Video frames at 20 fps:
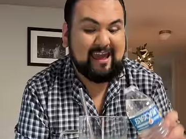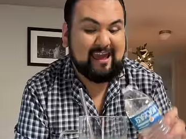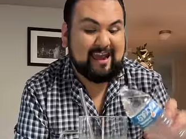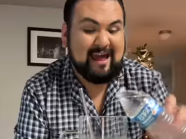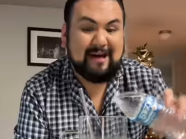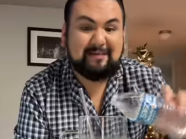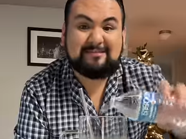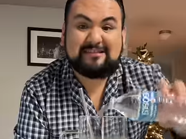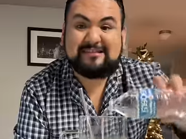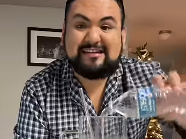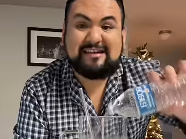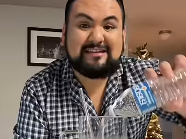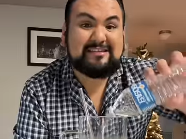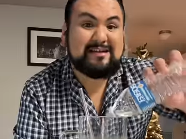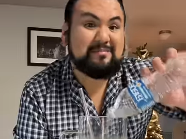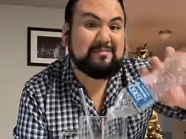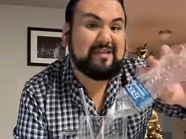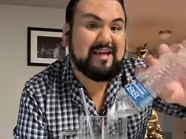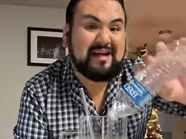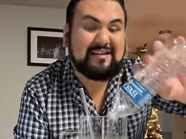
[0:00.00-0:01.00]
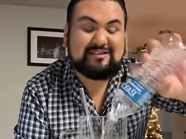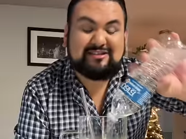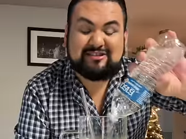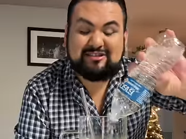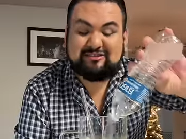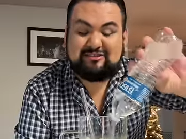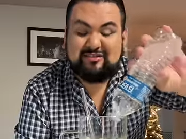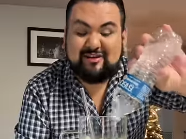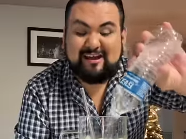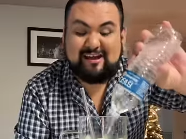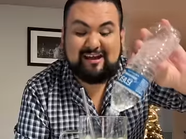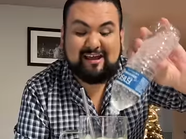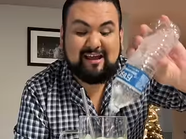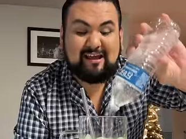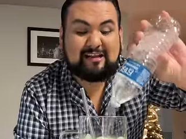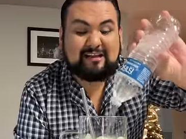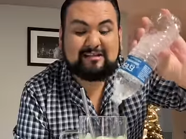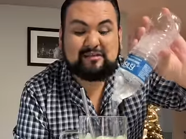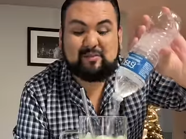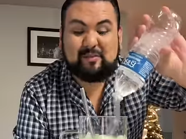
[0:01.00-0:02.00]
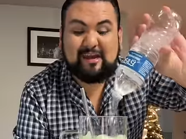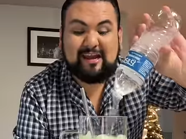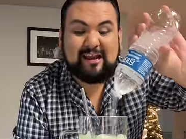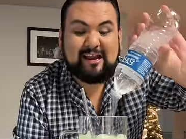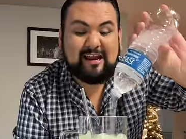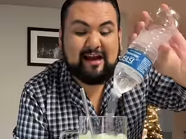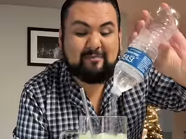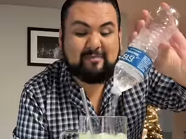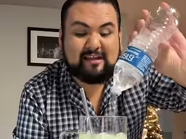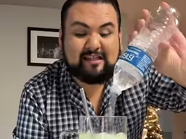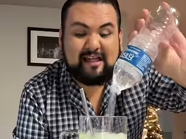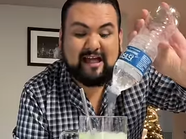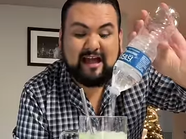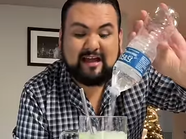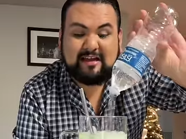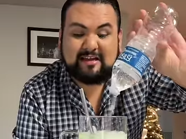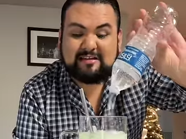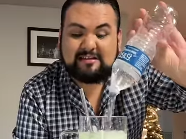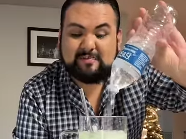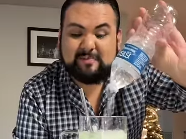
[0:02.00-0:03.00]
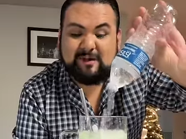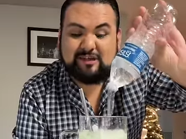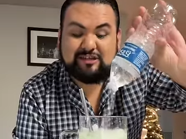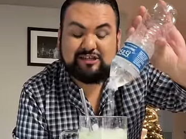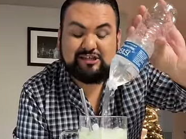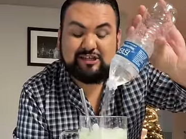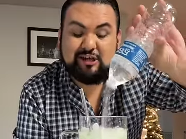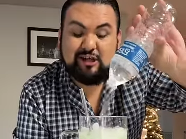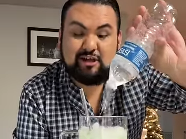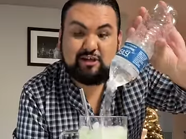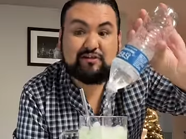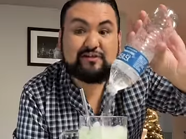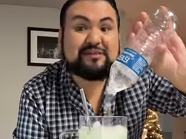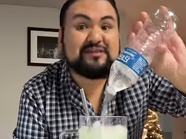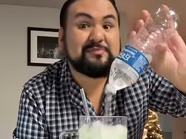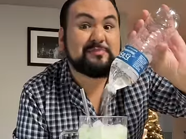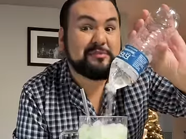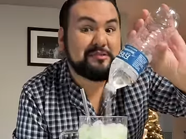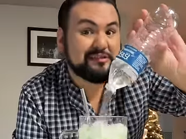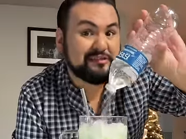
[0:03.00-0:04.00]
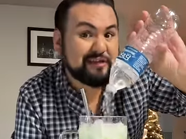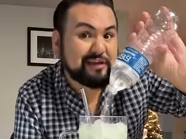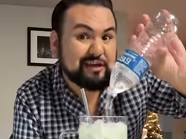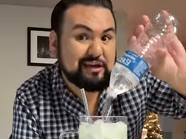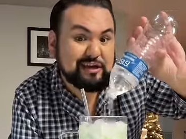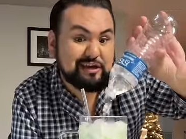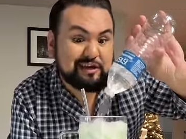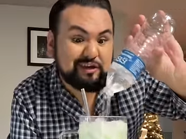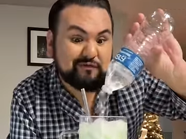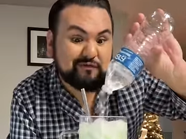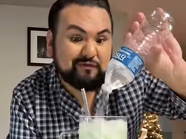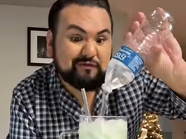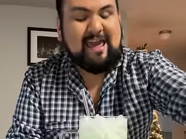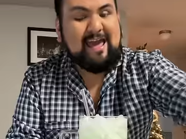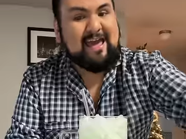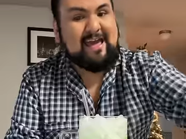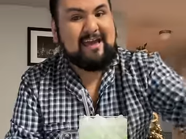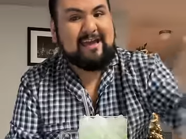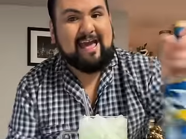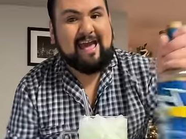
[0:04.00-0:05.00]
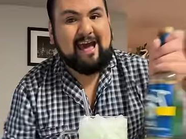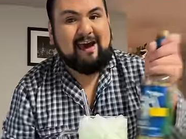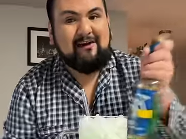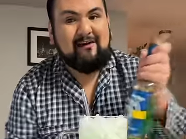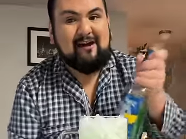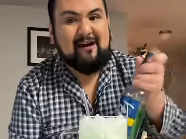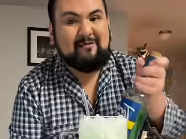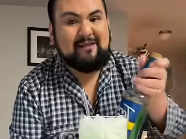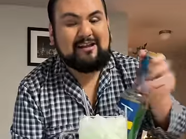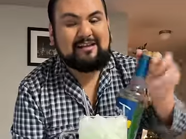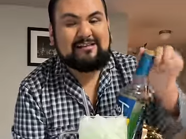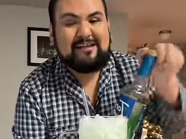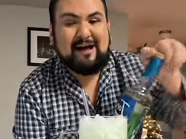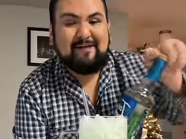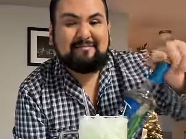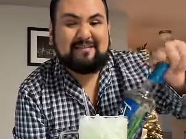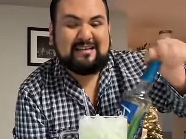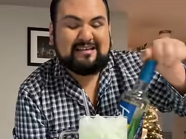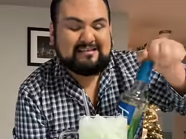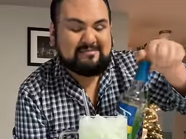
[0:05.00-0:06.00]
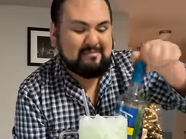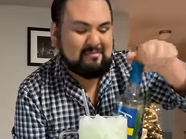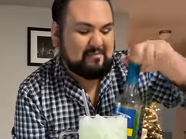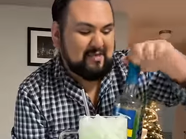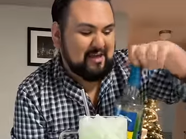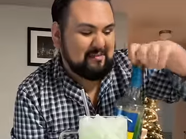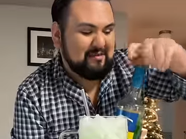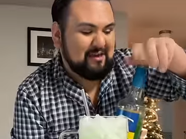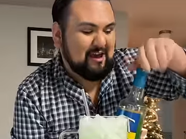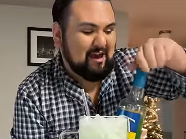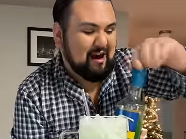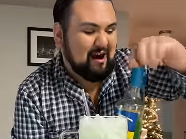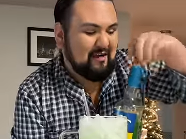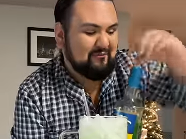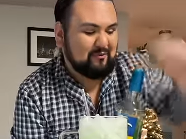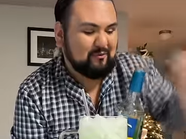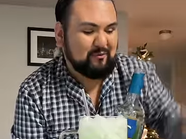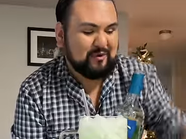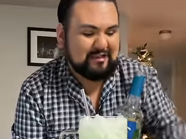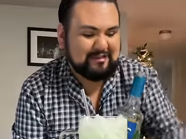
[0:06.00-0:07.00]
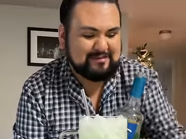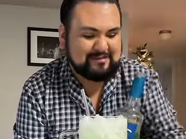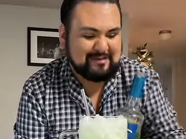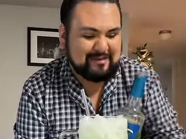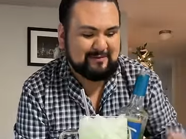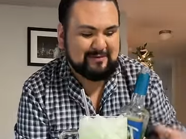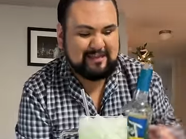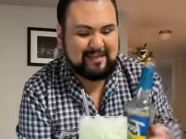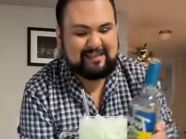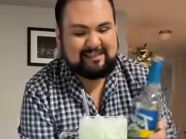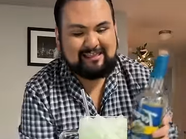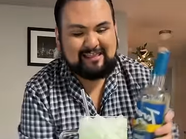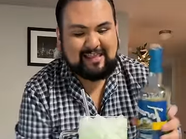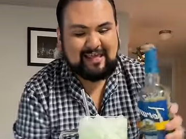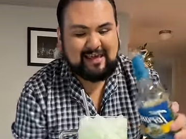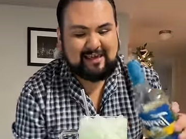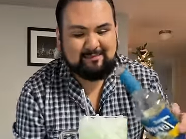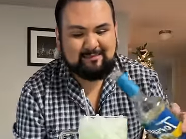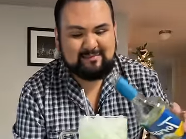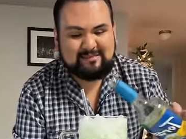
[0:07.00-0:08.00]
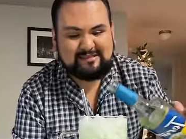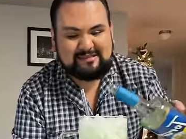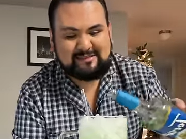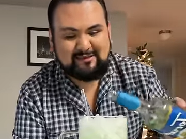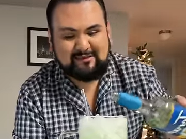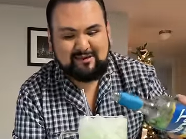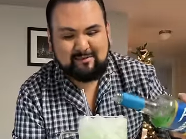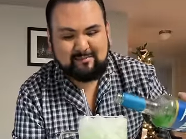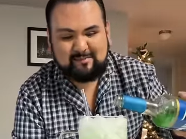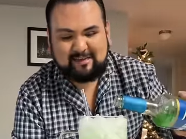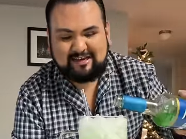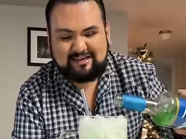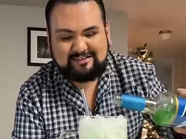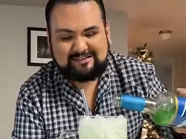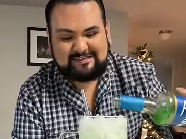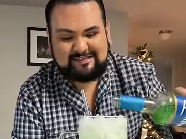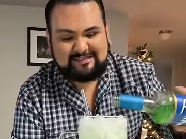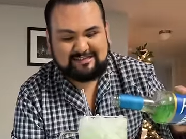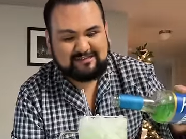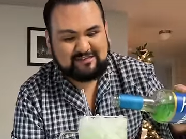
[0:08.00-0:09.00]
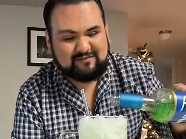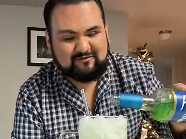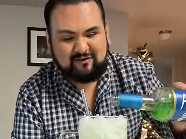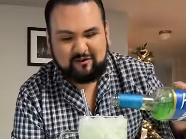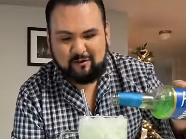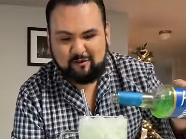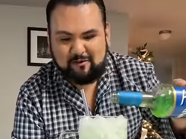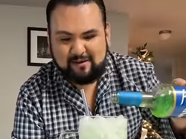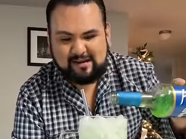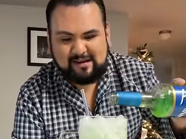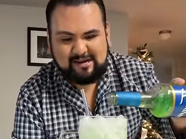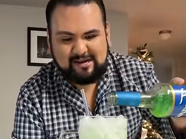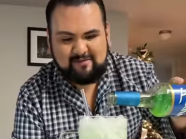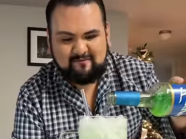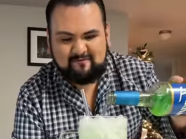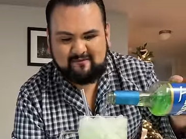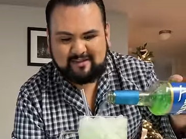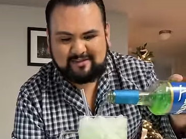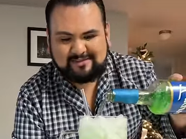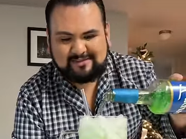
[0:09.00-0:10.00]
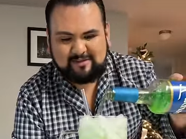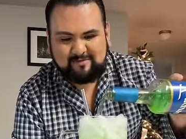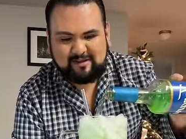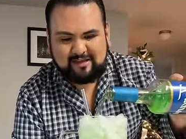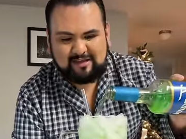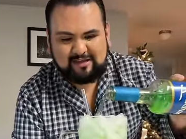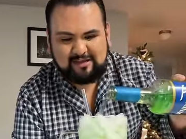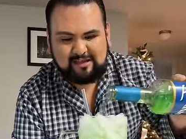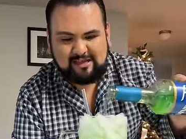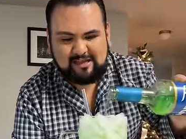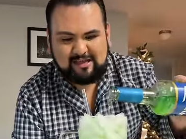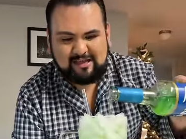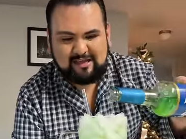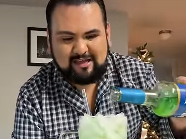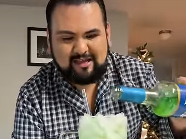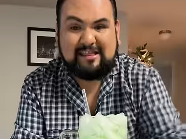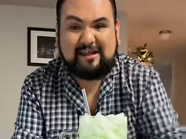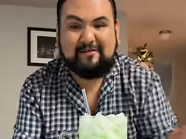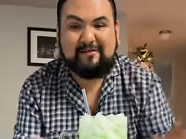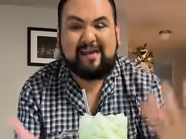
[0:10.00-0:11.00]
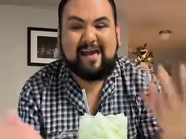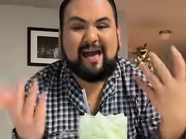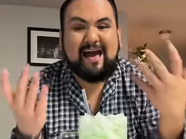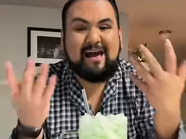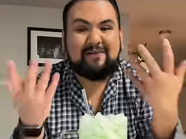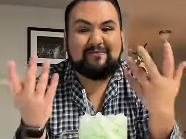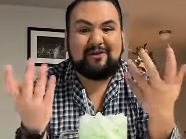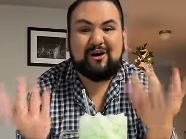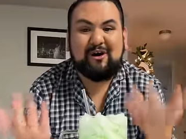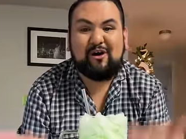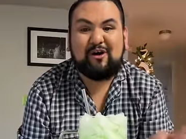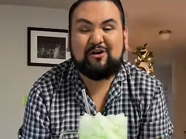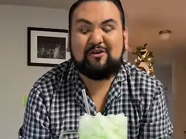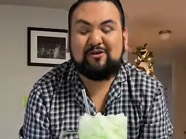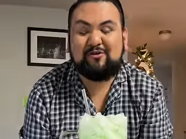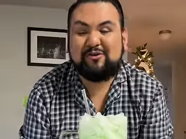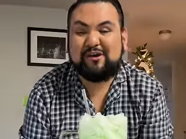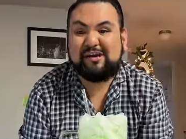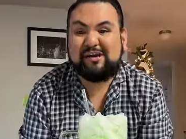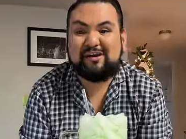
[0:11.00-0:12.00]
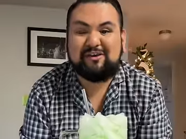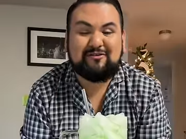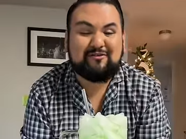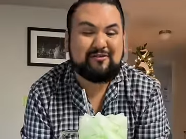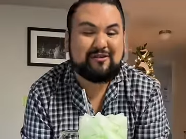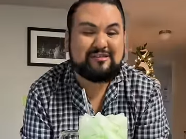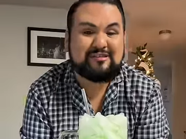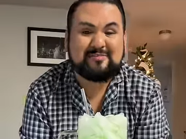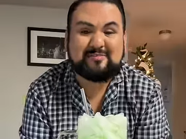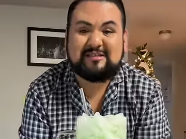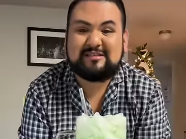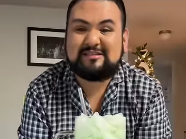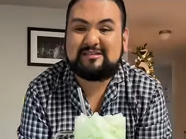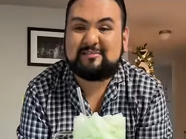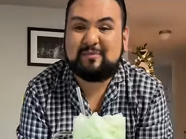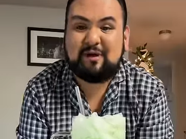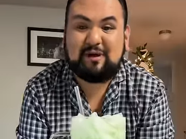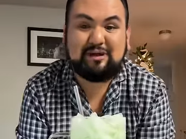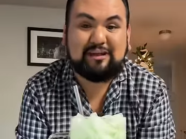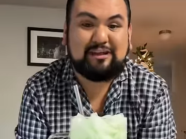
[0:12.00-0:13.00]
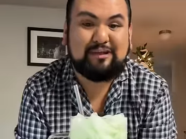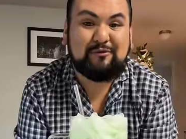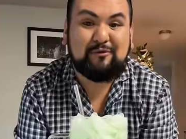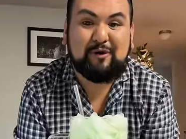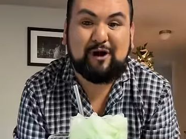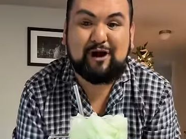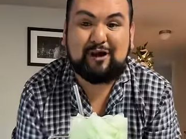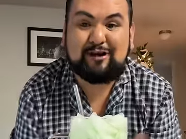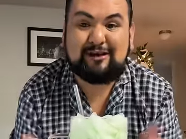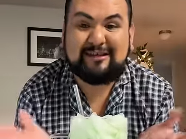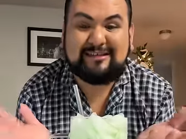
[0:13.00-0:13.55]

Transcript: And I'm just going to dump that straight in because we cannot be lacking, especially on Christmas Eve. And now I'm going to top this baby off with some lime syrup because it's green. It fits the bill. There we have an all green Christmas sparkly water.